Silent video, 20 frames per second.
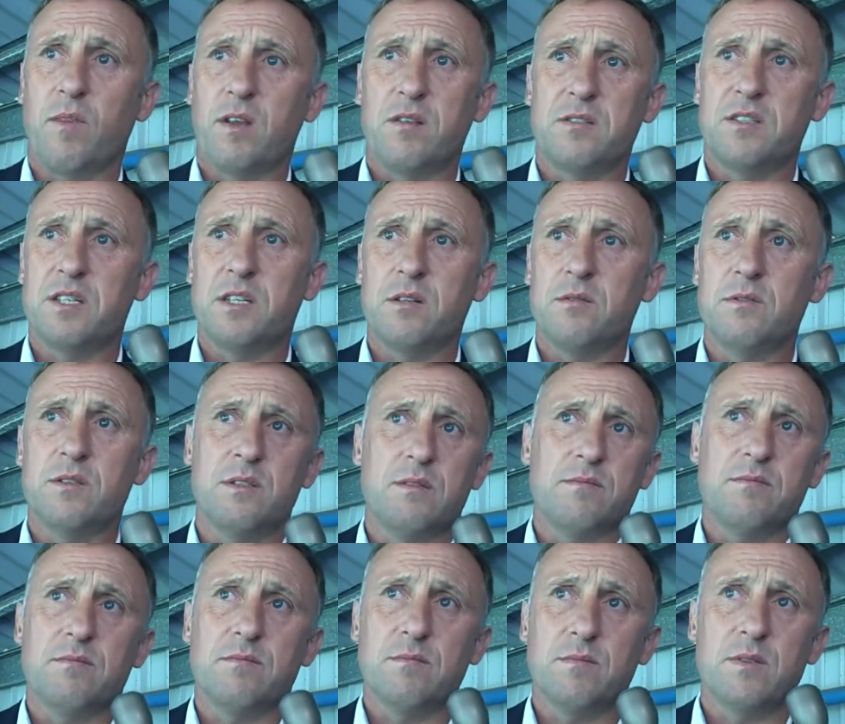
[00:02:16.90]
Sidder was
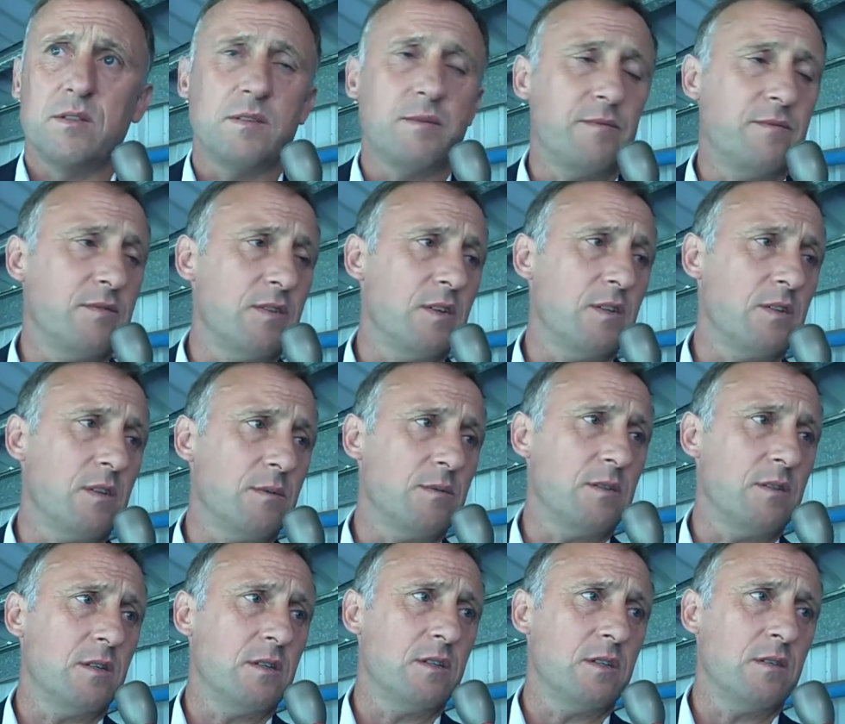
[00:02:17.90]
the first
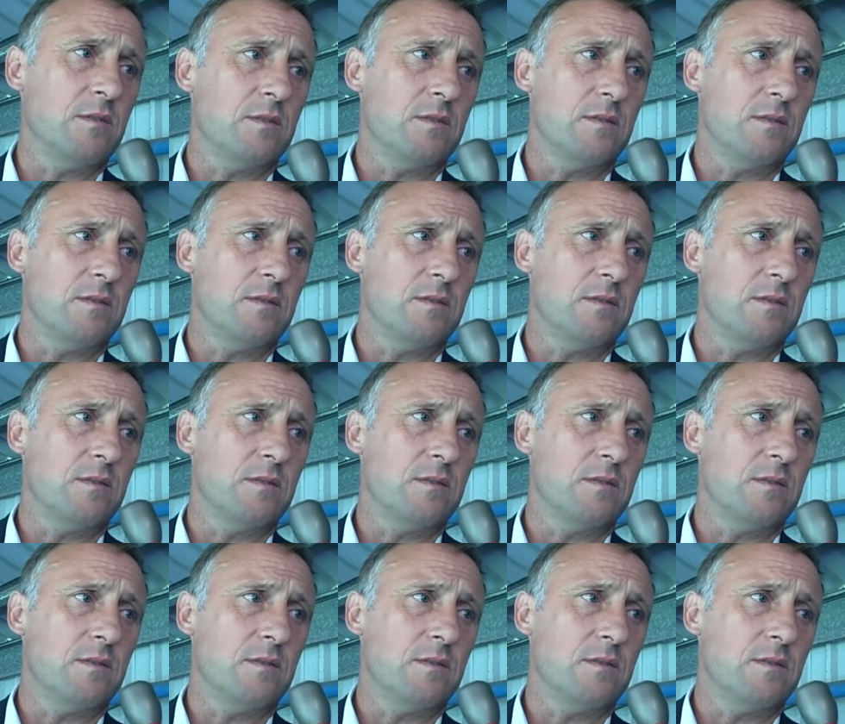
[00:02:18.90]
option I chose.